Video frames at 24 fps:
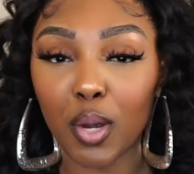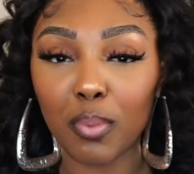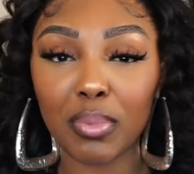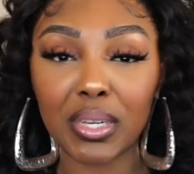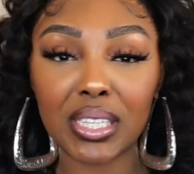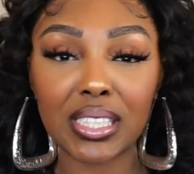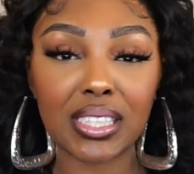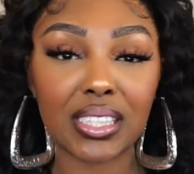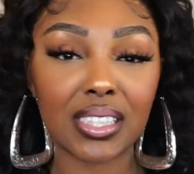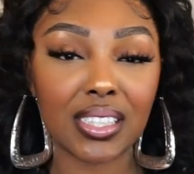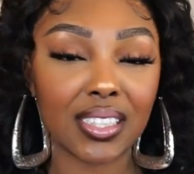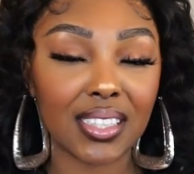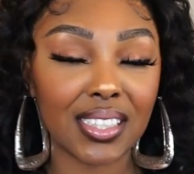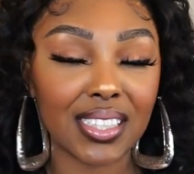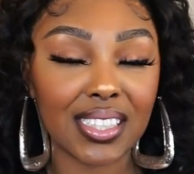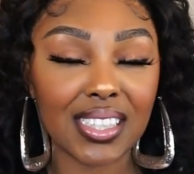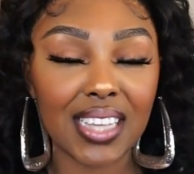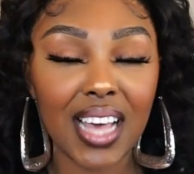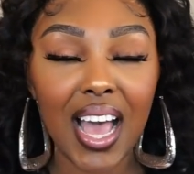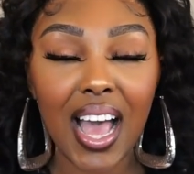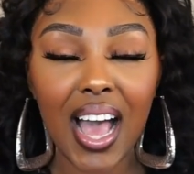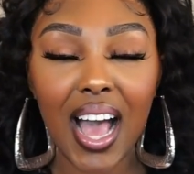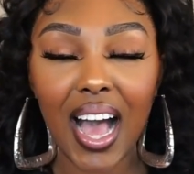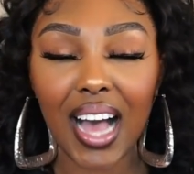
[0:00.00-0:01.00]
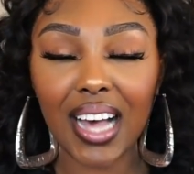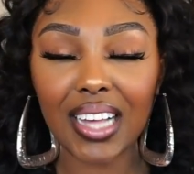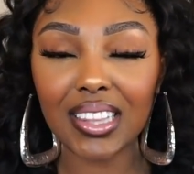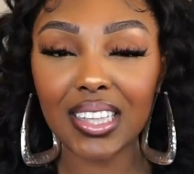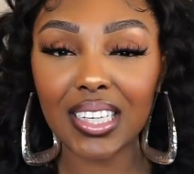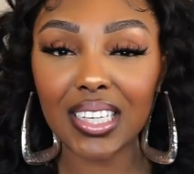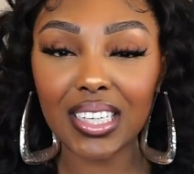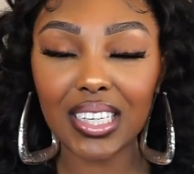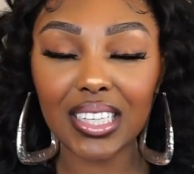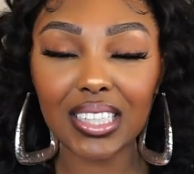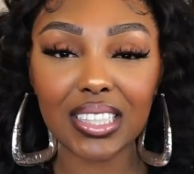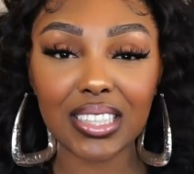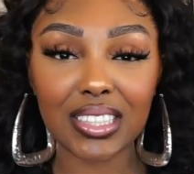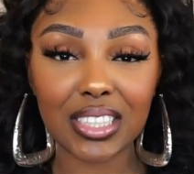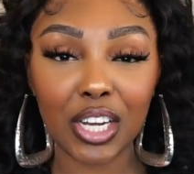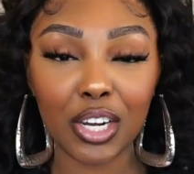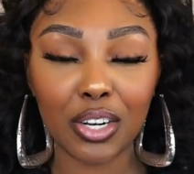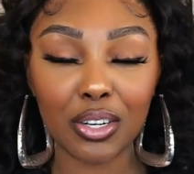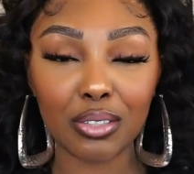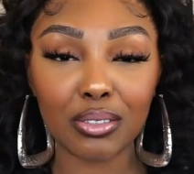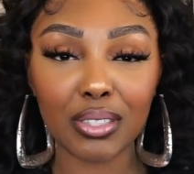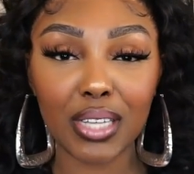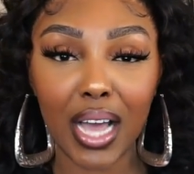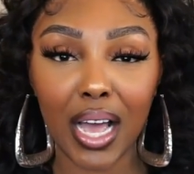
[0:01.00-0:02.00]
But sis, I think it
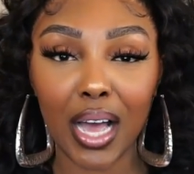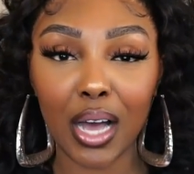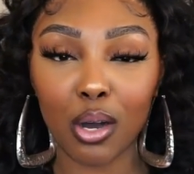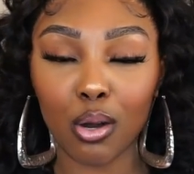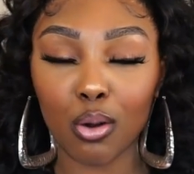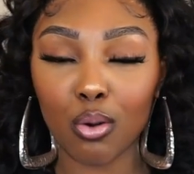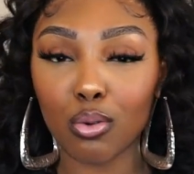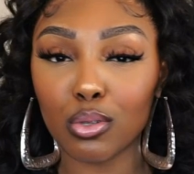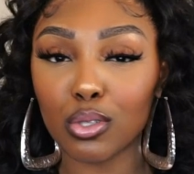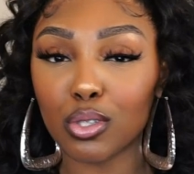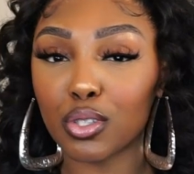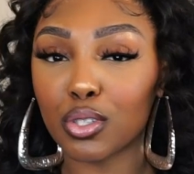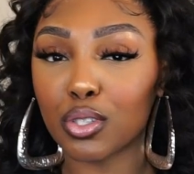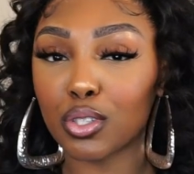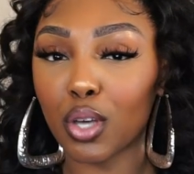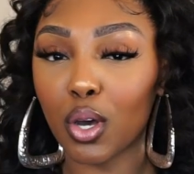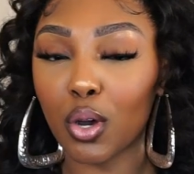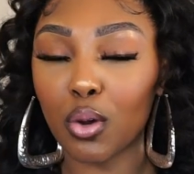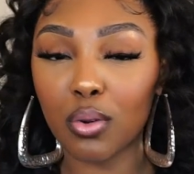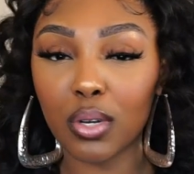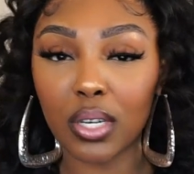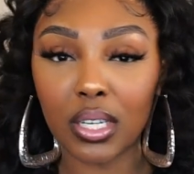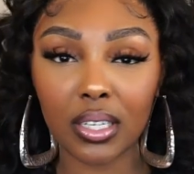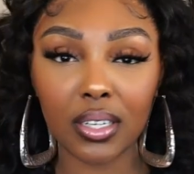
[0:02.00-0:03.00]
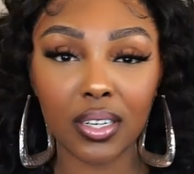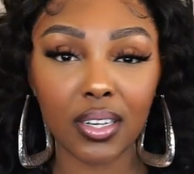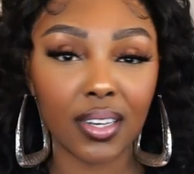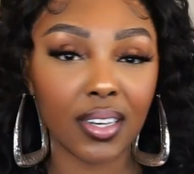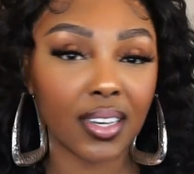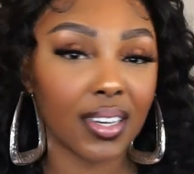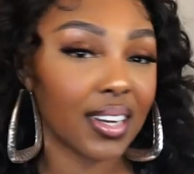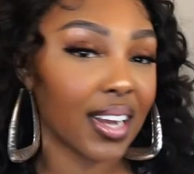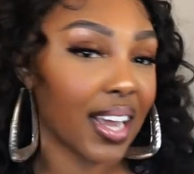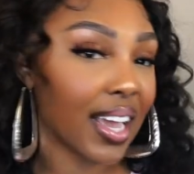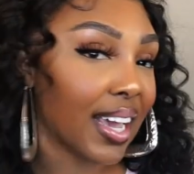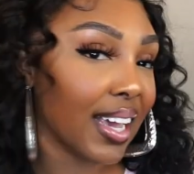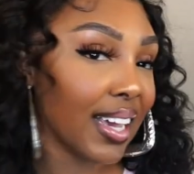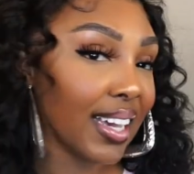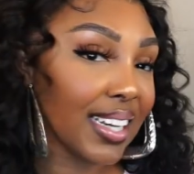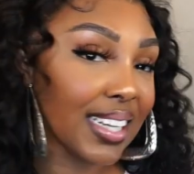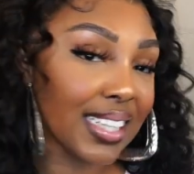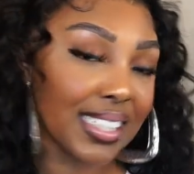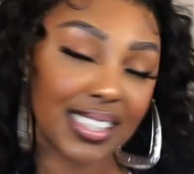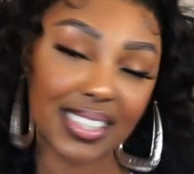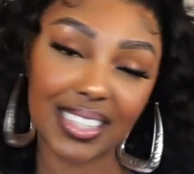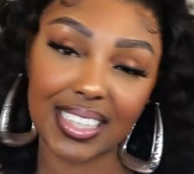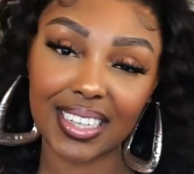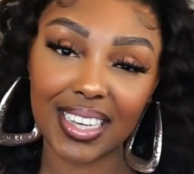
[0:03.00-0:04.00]
turned out so good,
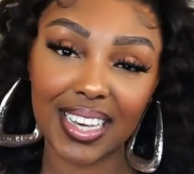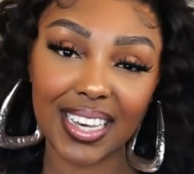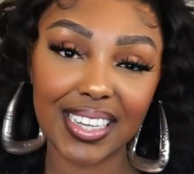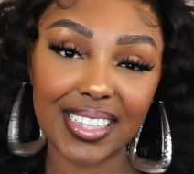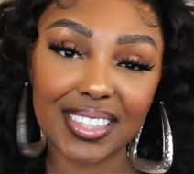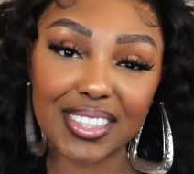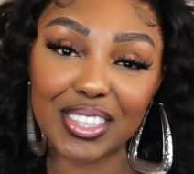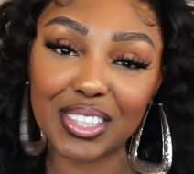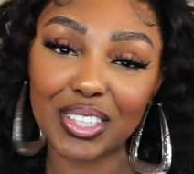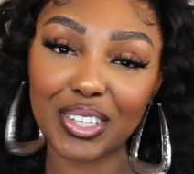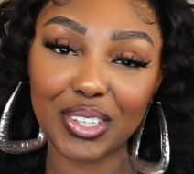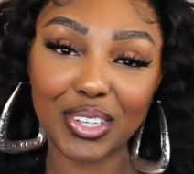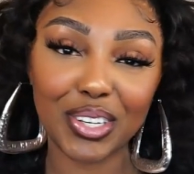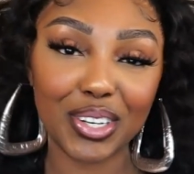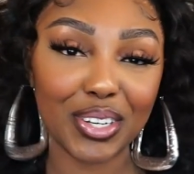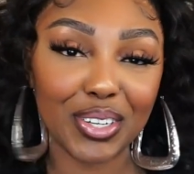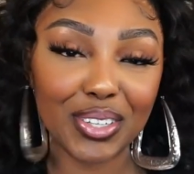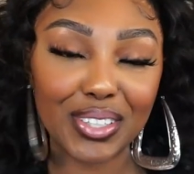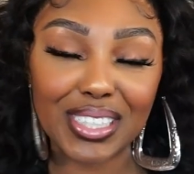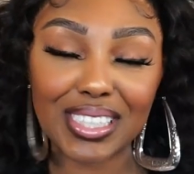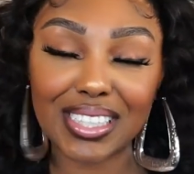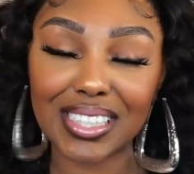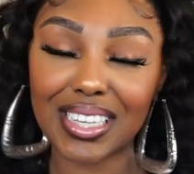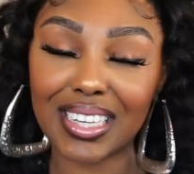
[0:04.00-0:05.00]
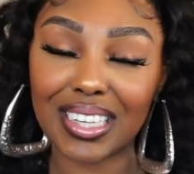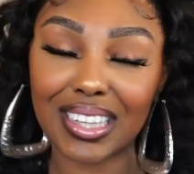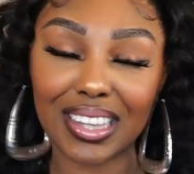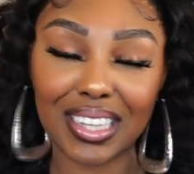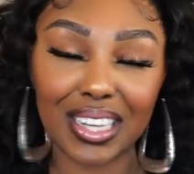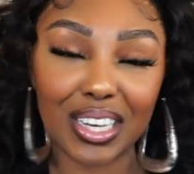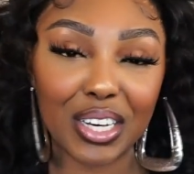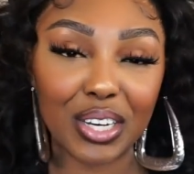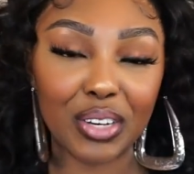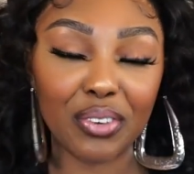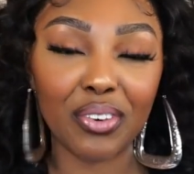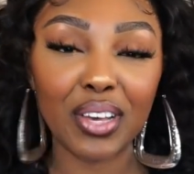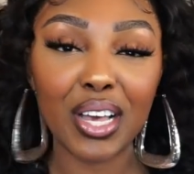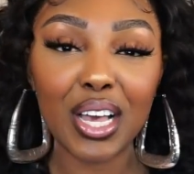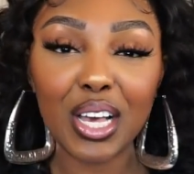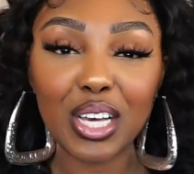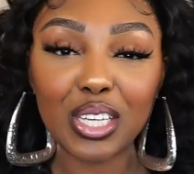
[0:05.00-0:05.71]
and yes, your girl is in love.